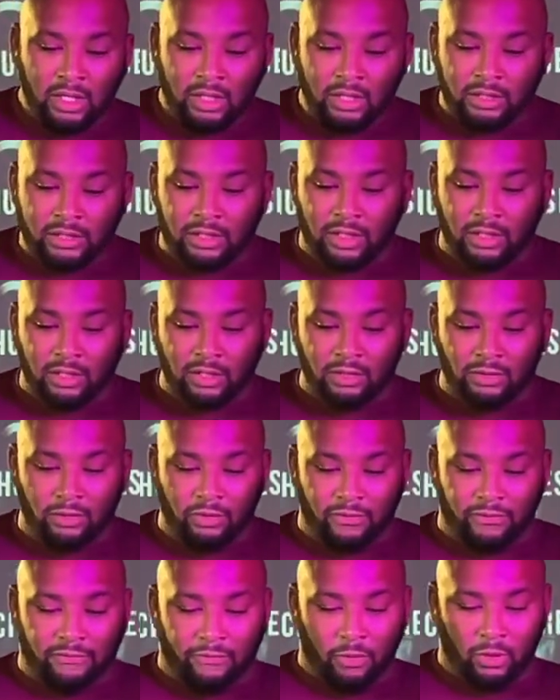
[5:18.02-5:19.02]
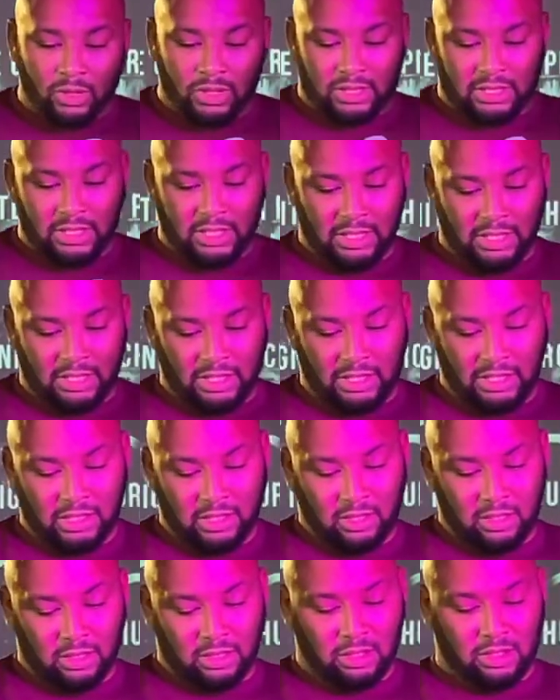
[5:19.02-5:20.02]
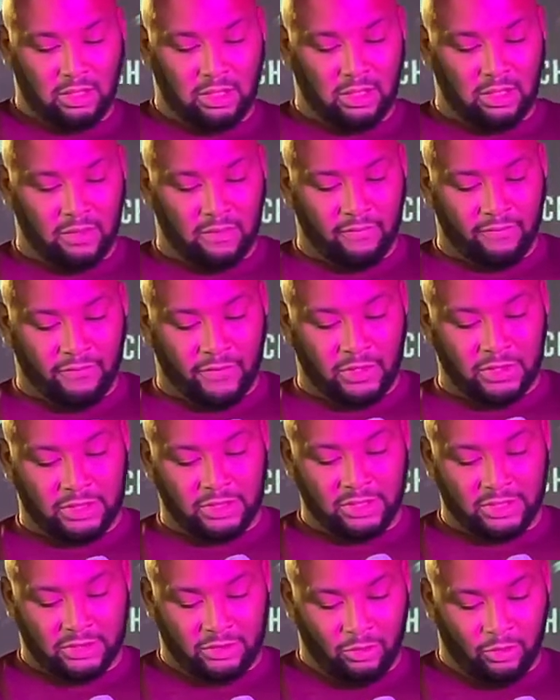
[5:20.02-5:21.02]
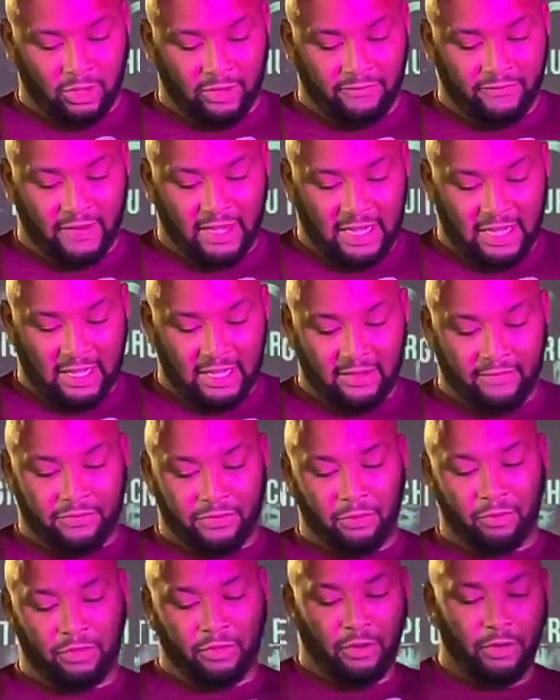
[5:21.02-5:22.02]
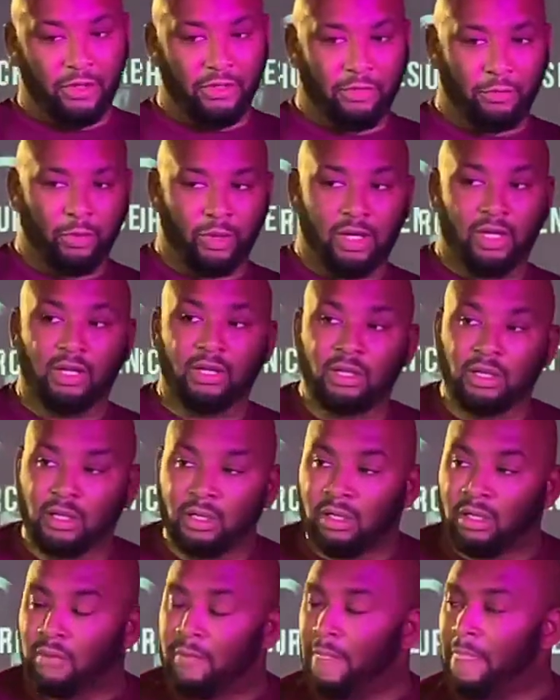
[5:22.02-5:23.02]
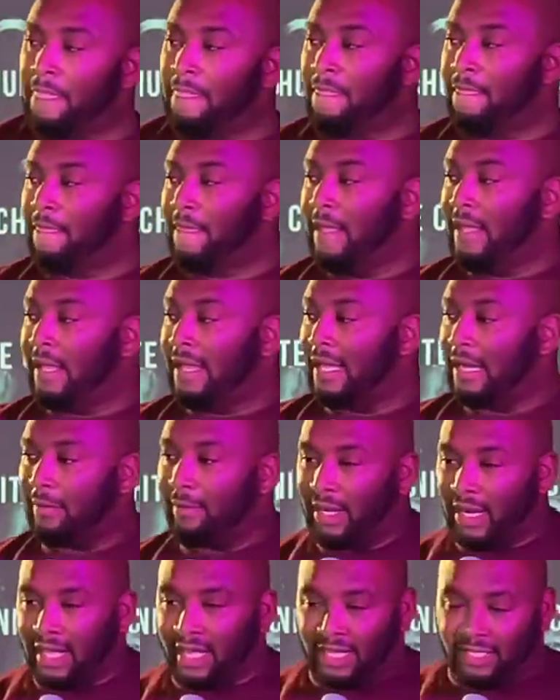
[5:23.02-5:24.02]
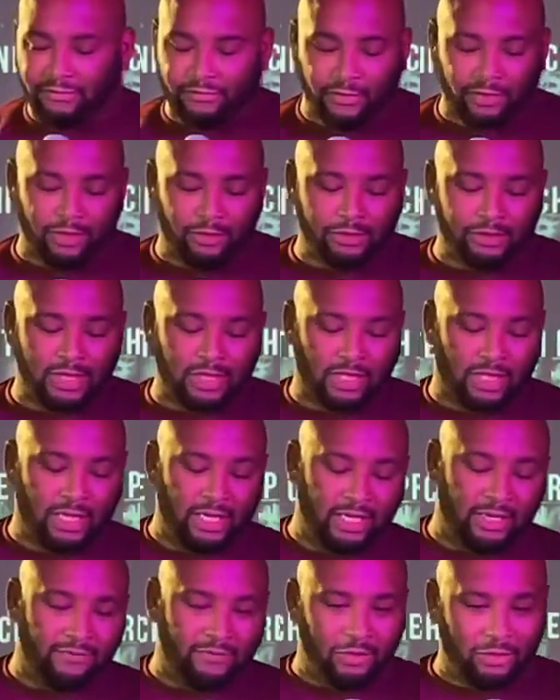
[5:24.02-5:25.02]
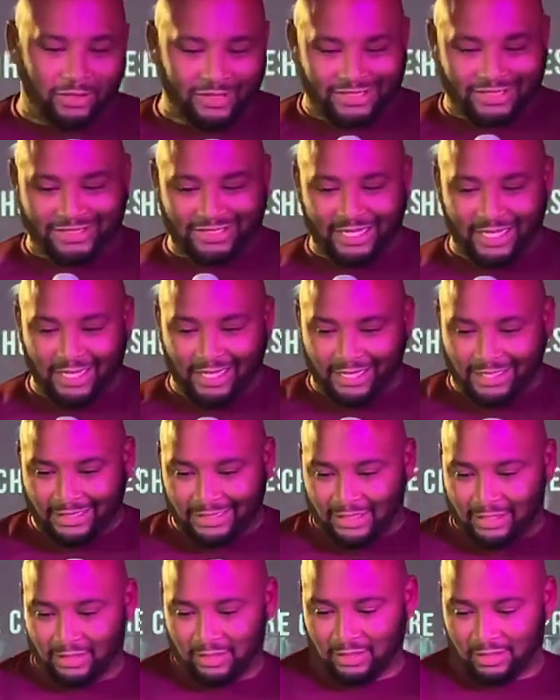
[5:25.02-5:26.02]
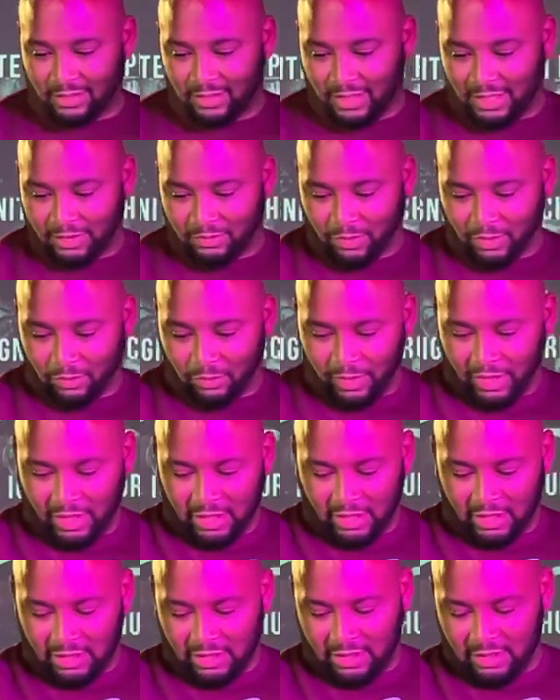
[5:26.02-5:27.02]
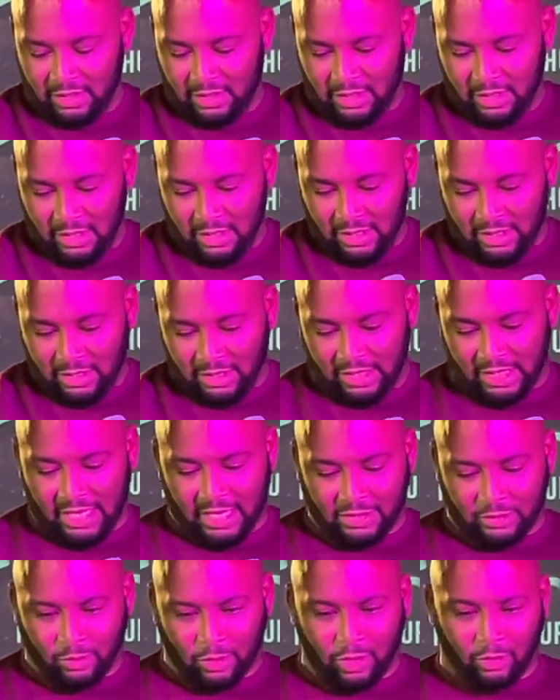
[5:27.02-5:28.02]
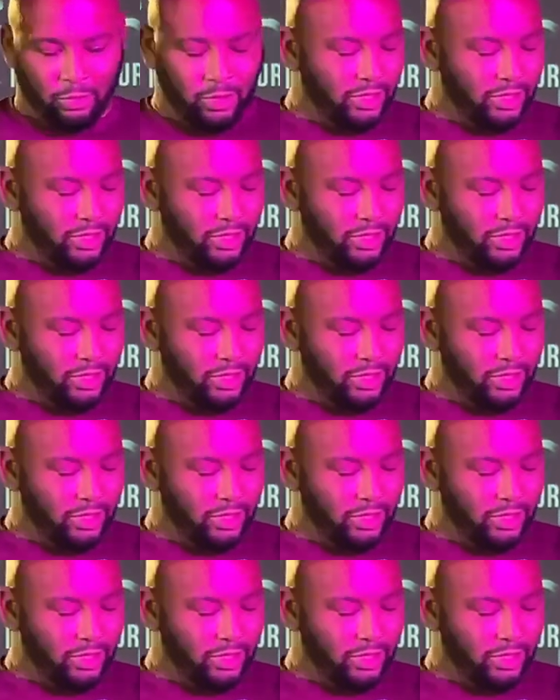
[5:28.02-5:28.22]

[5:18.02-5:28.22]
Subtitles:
to Luke 14, verses 25 through 33. And I'm going to ask for those that can, if you could stand as we read God's Word. We're in